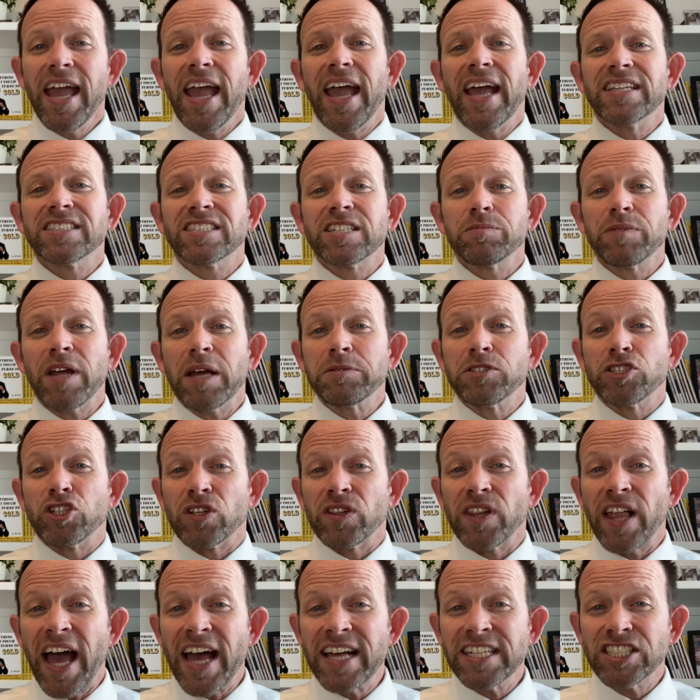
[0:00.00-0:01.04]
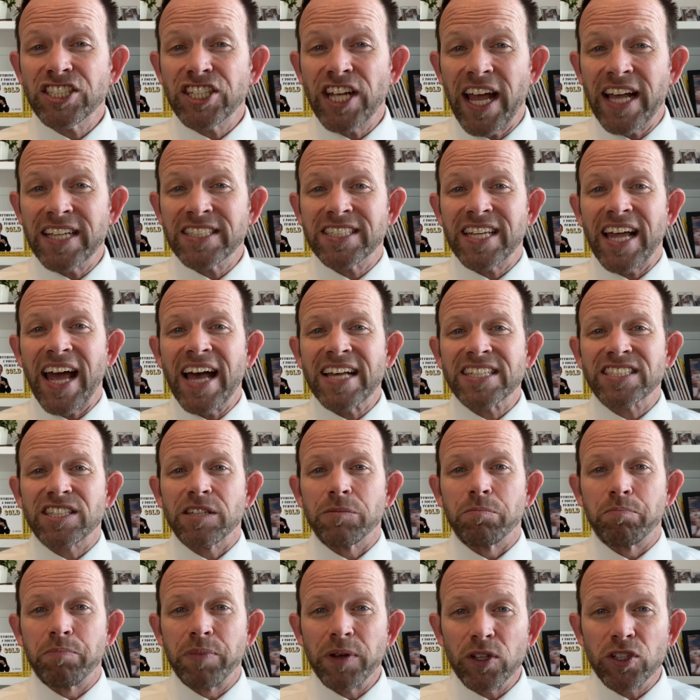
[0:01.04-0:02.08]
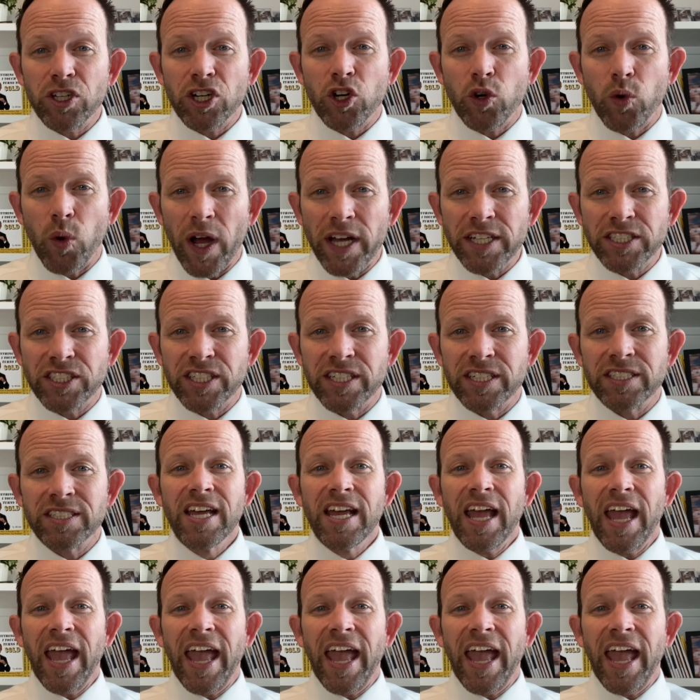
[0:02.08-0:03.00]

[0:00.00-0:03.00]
and sometimes your last chance to ask the builder questions